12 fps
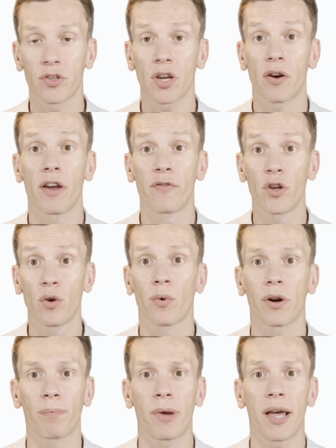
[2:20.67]
So if you want
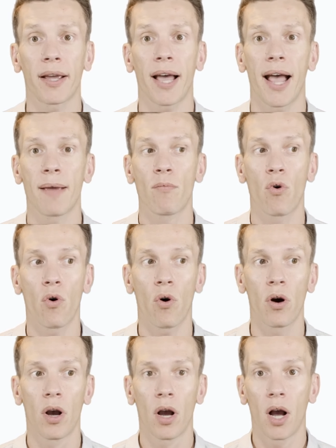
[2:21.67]
to pick a more
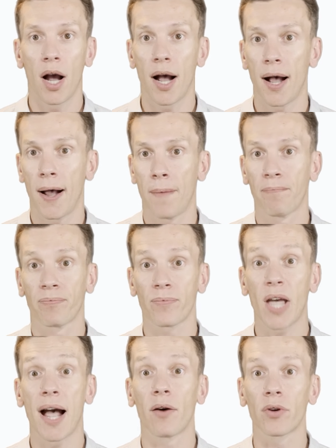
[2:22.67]

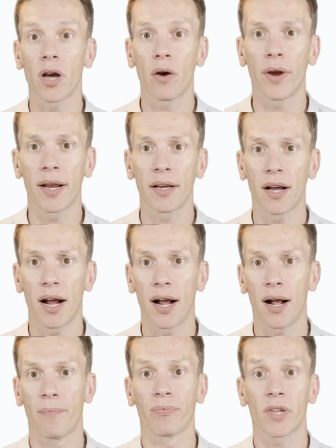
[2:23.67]
outgoing
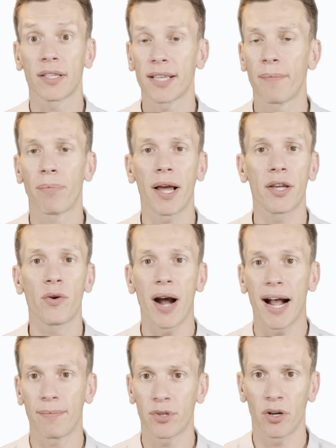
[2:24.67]
template, you
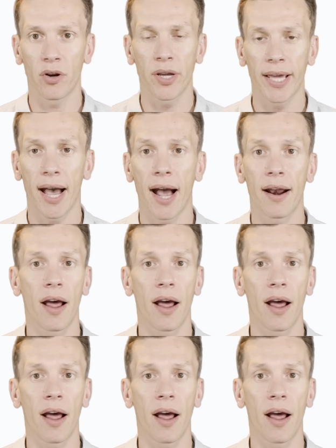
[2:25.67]
absolutely can.